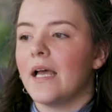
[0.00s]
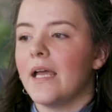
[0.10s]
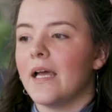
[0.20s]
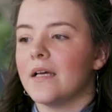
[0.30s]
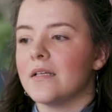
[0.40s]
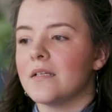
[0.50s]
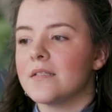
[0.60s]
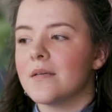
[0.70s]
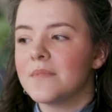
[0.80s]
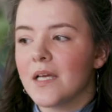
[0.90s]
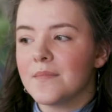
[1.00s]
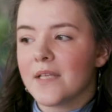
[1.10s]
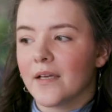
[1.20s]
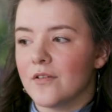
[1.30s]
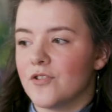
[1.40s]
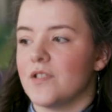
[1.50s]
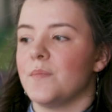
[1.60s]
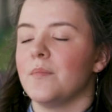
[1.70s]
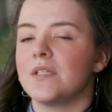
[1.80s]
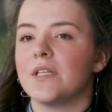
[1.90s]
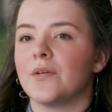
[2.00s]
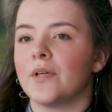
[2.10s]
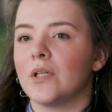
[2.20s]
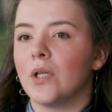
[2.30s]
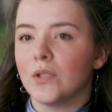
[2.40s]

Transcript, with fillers: And sometimes that can just be material